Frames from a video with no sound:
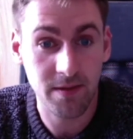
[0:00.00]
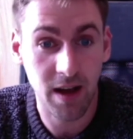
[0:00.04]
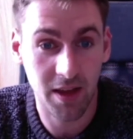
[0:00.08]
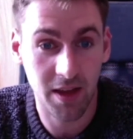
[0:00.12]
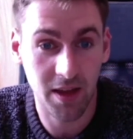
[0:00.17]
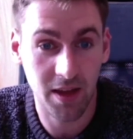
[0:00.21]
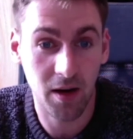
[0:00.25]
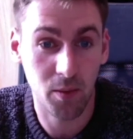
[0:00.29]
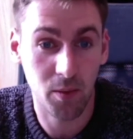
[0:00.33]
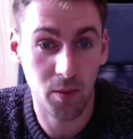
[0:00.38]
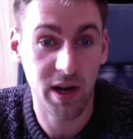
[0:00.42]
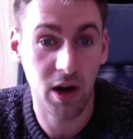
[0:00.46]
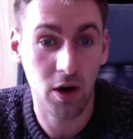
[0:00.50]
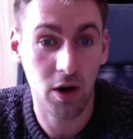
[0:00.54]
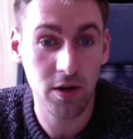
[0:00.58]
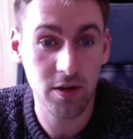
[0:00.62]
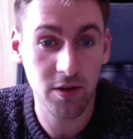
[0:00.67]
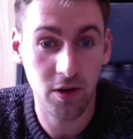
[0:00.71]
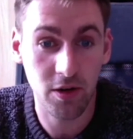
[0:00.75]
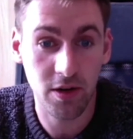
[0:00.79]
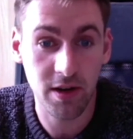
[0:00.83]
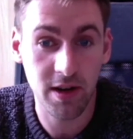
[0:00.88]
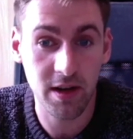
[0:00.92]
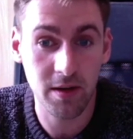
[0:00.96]
And we are
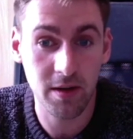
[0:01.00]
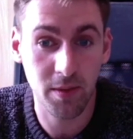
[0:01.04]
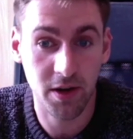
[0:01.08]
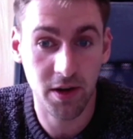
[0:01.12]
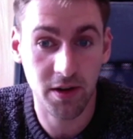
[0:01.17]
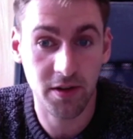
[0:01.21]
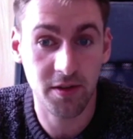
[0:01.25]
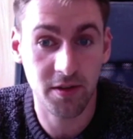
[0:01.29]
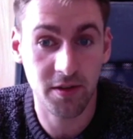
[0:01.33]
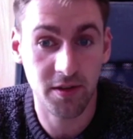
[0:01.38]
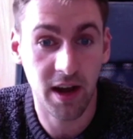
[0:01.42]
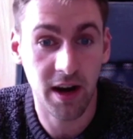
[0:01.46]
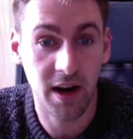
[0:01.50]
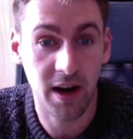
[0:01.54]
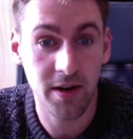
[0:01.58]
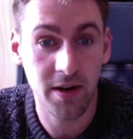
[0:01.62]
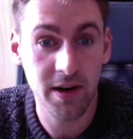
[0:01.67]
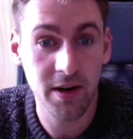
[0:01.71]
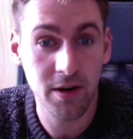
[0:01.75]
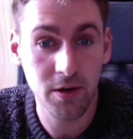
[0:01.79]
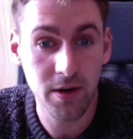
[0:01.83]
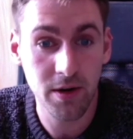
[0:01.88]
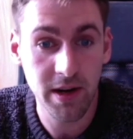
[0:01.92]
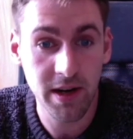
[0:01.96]
talking about a
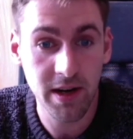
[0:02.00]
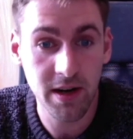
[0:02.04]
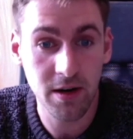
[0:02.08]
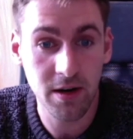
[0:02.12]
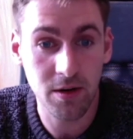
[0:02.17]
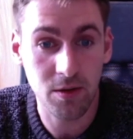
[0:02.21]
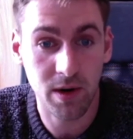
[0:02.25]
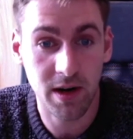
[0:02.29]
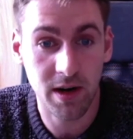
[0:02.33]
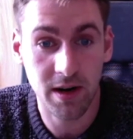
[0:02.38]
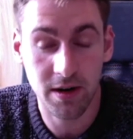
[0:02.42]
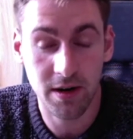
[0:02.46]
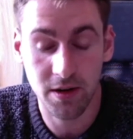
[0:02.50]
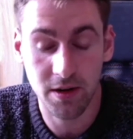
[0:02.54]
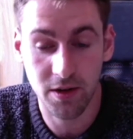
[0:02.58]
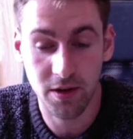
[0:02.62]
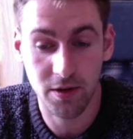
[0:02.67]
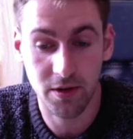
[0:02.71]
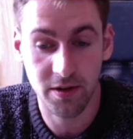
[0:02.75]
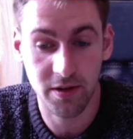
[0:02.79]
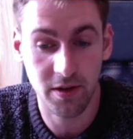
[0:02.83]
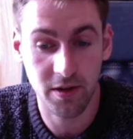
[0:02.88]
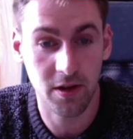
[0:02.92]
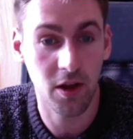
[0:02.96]
scenario here where there
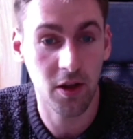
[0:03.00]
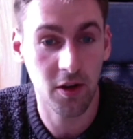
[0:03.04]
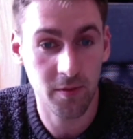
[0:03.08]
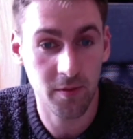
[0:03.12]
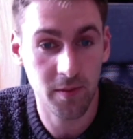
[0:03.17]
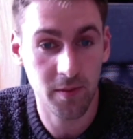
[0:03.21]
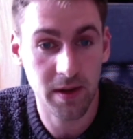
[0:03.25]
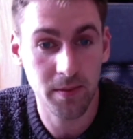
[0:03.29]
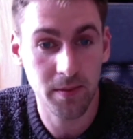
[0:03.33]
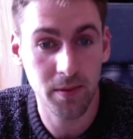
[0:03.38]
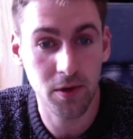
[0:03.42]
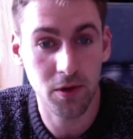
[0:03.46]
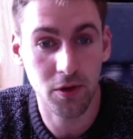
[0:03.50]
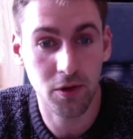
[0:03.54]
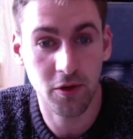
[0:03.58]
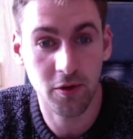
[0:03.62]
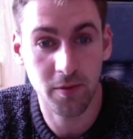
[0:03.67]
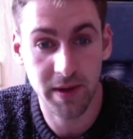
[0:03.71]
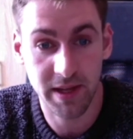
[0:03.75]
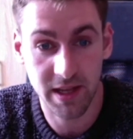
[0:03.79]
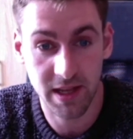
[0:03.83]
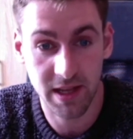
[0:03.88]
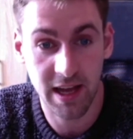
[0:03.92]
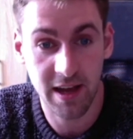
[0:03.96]
is a lot of people who have
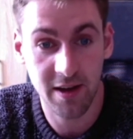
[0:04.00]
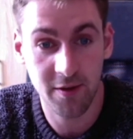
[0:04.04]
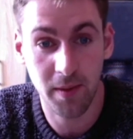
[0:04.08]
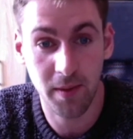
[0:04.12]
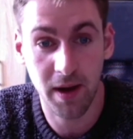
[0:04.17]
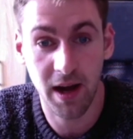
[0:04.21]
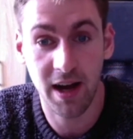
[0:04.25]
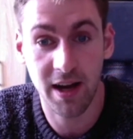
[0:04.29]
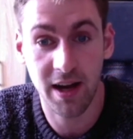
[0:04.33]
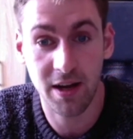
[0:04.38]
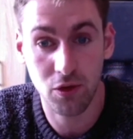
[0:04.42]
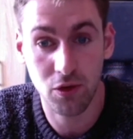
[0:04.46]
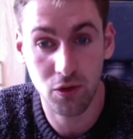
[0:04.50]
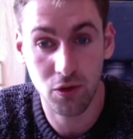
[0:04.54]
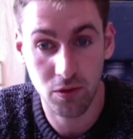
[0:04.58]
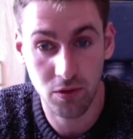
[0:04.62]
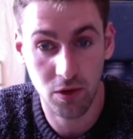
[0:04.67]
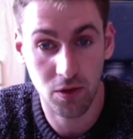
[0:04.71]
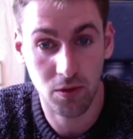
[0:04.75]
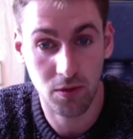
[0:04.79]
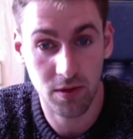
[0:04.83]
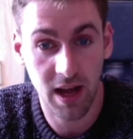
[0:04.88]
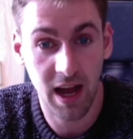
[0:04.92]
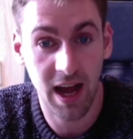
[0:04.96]
been left behind who
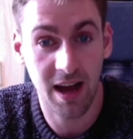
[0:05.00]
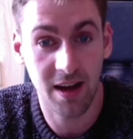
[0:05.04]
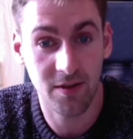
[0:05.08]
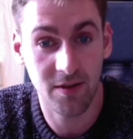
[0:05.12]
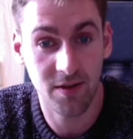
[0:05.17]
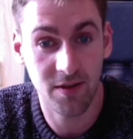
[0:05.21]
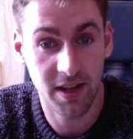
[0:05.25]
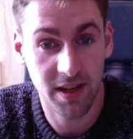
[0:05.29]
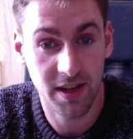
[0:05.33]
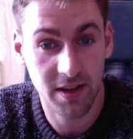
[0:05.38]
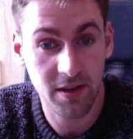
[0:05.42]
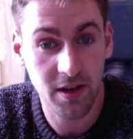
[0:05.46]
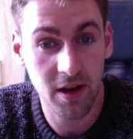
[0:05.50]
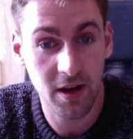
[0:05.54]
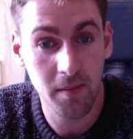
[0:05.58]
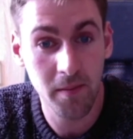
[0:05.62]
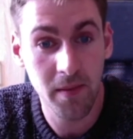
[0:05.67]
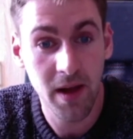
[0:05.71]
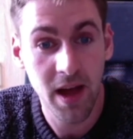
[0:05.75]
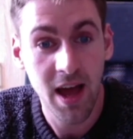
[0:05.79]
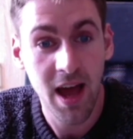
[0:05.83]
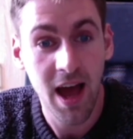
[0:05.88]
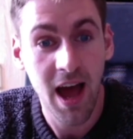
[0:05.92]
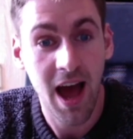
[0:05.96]
don't have an income,
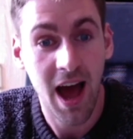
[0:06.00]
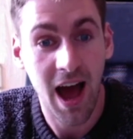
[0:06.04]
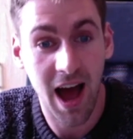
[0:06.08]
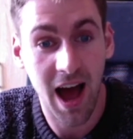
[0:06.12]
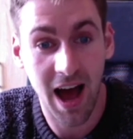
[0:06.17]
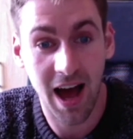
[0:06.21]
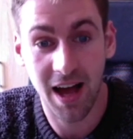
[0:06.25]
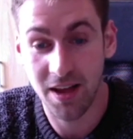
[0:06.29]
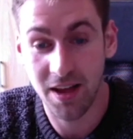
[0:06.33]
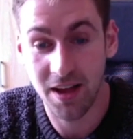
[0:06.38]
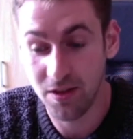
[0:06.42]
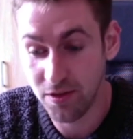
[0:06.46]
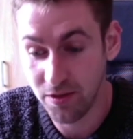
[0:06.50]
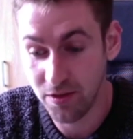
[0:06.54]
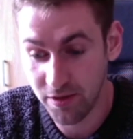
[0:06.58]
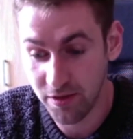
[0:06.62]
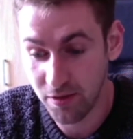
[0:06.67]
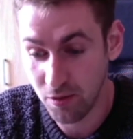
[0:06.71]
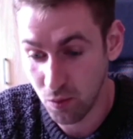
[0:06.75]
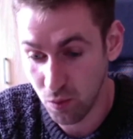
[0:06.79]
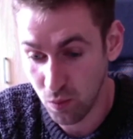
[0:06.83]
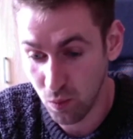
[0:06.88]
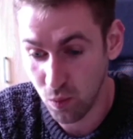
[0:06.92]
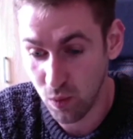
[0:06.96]
and
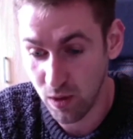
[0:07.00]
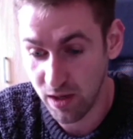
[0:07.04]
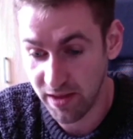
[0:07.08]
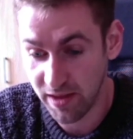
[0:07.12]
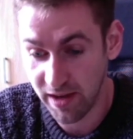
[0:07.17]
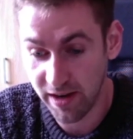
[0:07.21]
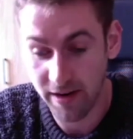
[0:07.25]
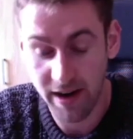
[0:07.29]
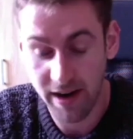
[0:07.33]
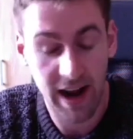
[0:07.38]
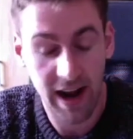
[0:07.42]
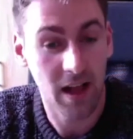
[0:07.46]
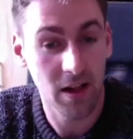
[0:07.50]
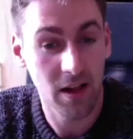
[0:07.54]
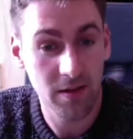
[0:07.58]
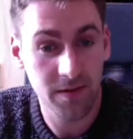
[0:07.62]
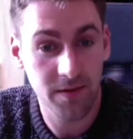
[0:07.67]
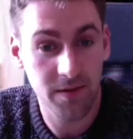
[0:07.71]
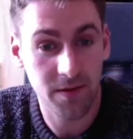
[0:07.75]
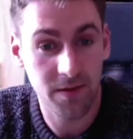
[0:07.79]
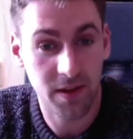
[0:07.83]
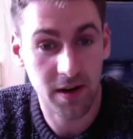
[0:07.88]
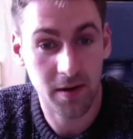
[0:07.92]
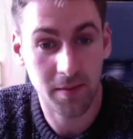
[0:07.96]
with their
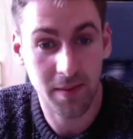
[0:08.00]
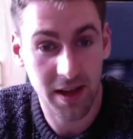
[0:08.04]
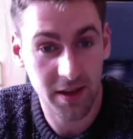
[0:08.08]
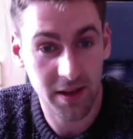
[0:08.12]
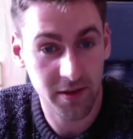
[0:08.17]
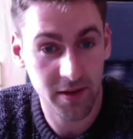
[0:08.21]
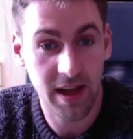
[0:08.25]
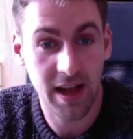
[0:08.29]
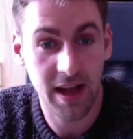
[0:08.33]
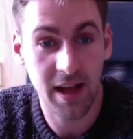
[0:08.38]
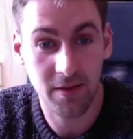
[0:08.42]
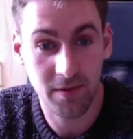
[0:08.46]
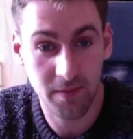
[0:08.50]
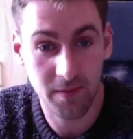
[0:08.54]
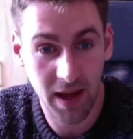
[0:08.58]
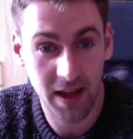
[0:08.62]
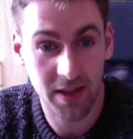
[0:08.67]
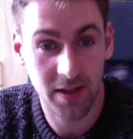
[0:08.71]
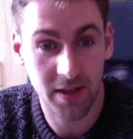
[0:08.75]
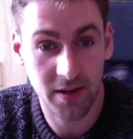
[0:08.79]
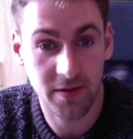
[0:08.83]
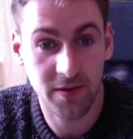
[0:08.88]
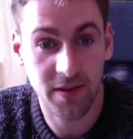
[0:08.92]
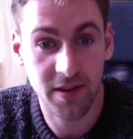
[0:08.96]
health, their mental health and
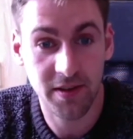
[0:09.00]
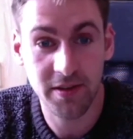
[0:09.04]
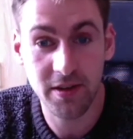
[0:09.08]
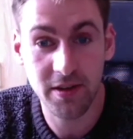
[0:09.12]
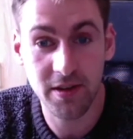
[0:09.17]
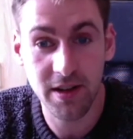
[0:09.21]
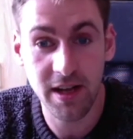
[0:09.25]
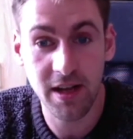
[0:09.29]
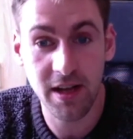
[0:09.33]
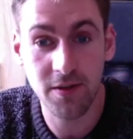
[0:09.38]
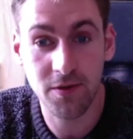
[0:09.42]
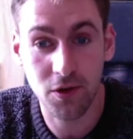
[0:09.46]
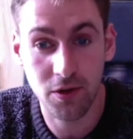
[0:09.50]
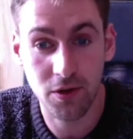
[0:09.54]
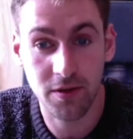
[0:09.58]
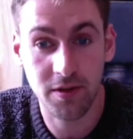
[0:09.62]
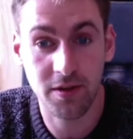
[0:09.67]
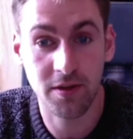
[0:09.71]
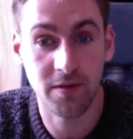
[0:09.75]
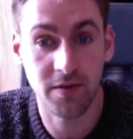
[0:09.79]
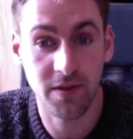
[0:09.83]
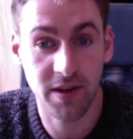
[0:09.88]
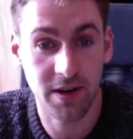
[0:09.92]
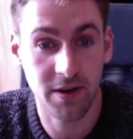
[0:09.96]
their physical health could
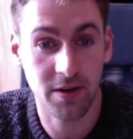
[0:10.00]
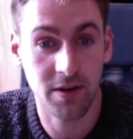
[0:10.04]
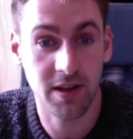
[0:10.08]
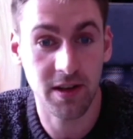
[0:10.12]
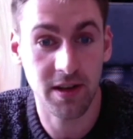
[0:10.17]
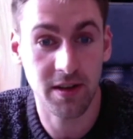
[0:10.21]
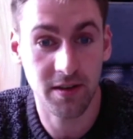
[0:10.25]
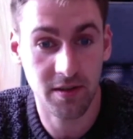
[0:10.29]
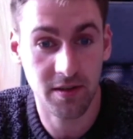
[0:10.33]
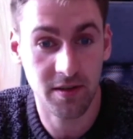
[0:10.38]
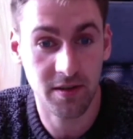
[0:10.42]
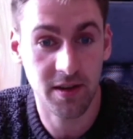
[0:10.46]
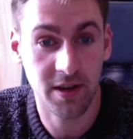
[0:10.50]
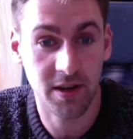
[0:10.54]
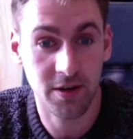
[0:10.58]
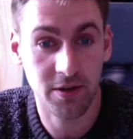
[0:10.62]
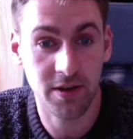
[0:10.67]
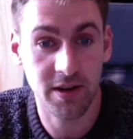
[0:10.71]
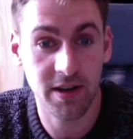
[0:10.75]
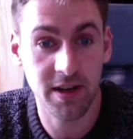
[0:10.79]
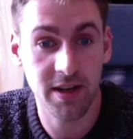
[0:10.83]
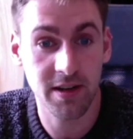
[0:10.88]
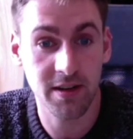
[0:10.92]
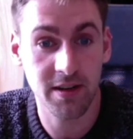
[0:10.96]
severely
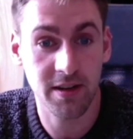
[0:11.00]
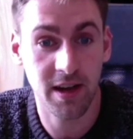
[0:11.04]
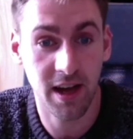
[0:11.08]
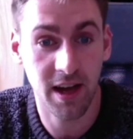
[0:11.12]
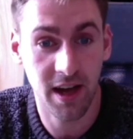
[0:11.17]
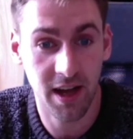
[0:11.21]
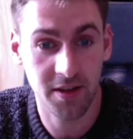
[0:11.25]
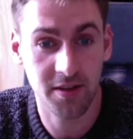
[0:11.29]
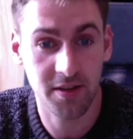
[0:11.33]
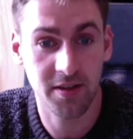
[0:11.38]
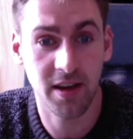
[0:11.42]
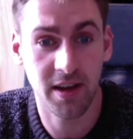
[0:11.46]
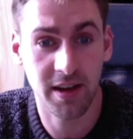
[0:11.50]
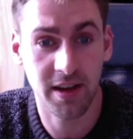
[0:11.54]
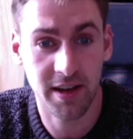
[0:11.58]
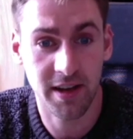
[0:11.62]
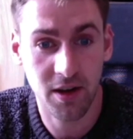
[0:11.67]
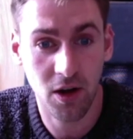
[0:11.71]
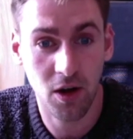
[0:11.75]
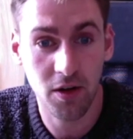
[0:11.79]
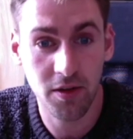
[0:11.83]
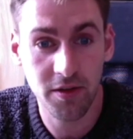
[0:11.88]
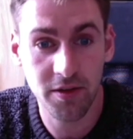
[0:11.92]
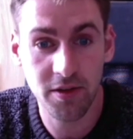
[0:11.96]
deteriorate as a
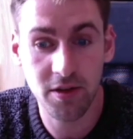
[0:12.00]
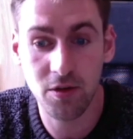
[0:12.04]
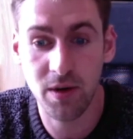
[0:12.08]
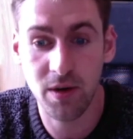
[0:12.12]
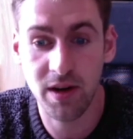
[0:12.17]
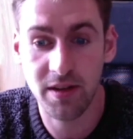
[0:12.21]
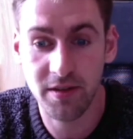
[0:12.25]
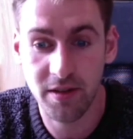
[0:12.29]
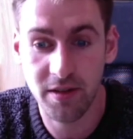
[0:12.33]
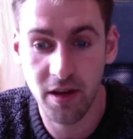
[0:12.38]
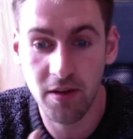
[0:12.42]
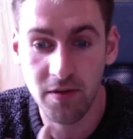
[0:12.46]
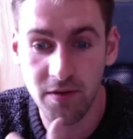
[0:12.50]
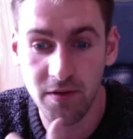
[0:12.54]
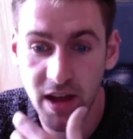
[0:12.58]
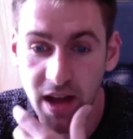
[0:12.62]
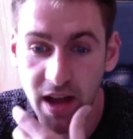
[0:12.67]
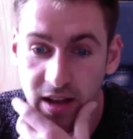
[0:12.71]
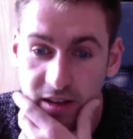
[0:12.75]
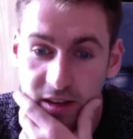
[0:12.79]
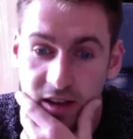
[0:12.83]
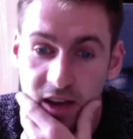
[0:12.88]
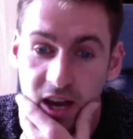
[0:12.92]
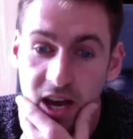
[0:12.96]
consequence of
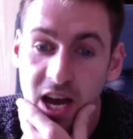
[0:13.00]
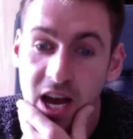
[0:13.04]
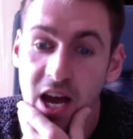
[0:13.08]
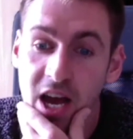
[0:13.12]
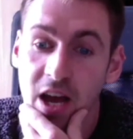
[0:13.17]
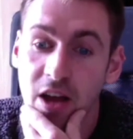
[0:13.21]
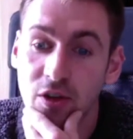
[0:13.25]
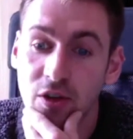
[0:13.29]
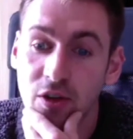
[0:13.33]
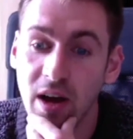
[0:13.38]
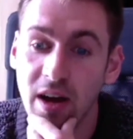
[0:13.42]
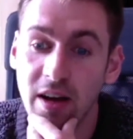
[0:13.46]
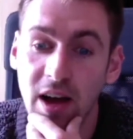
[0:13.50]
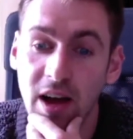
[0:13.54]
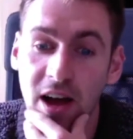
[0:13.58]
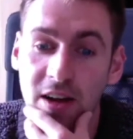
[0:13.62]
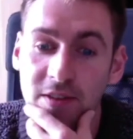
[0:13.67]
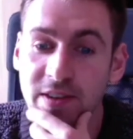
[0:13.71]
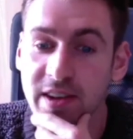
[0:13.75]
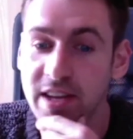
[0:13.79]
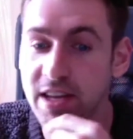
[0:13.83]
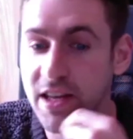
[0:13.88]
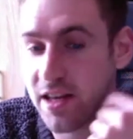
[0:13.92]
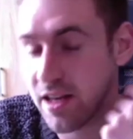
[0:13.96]
that. So I
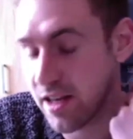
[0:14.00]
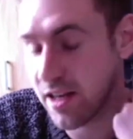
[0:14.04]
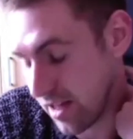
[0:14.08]
think